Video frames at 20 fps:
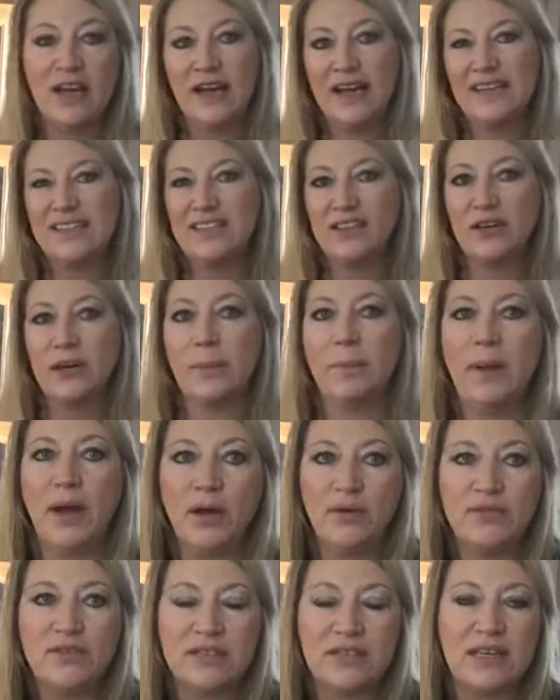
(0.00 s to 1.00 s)
I started
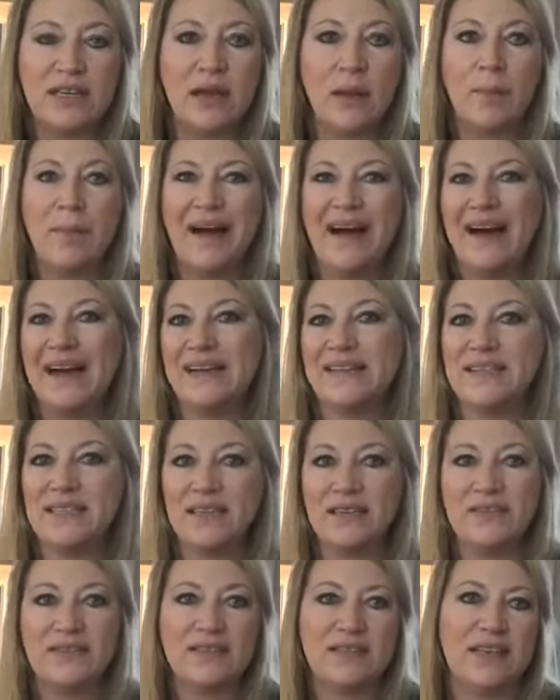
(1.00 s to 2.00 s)
posting
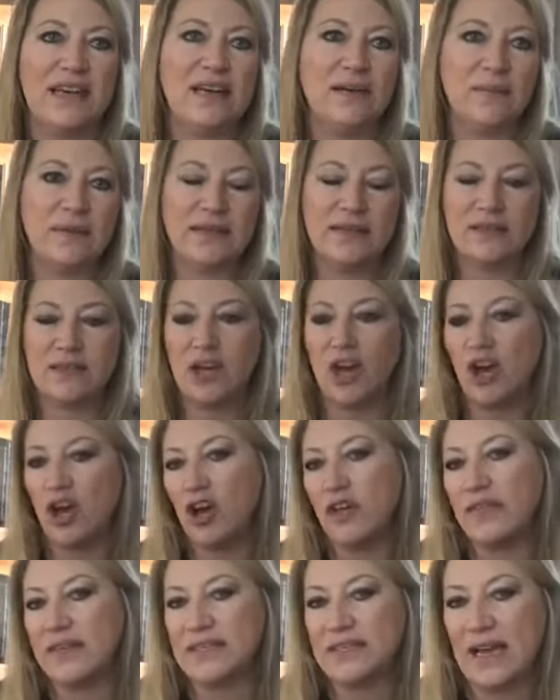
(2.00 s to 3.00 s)
positive statements
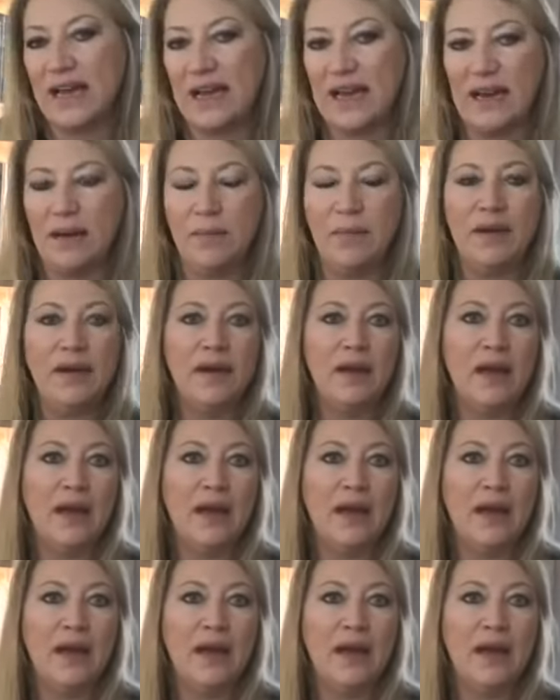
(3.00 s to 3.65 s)
all the time.